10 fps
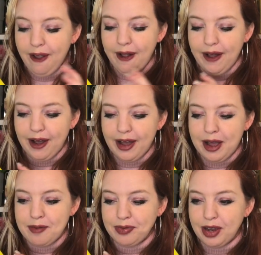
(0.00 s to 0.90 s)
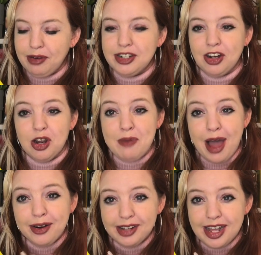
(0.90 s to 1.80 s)
Uh, I read Dark
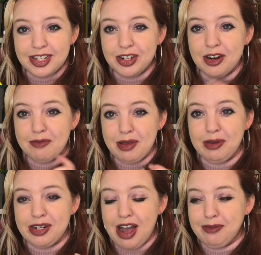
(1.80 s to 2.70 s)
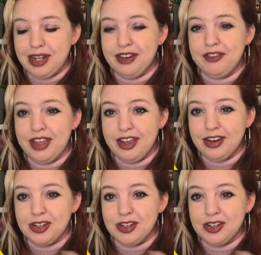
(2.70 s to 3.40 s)
Matter last year, and it made my top ten of the year,